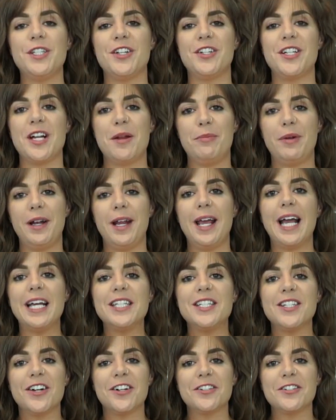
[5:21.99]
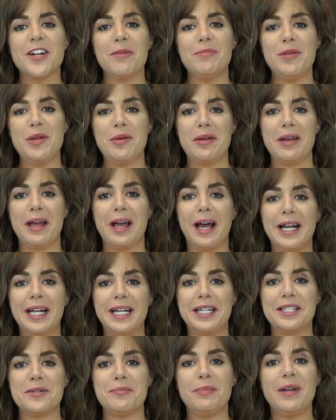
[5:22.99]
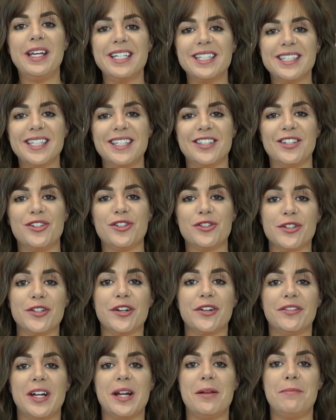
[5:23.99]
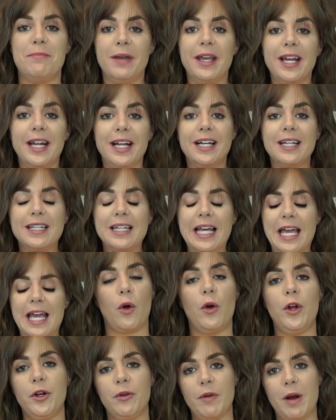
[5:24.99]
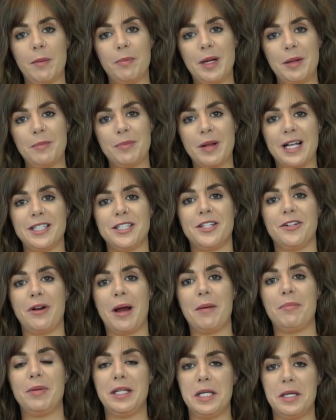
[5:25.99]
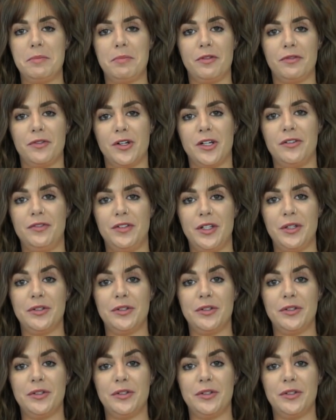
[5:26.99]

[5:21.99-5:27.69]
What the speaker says: you're done putting icing on top, you can cut it into pieces and serve it immediately, or you can wrap it in plastic wrap and keep it for a few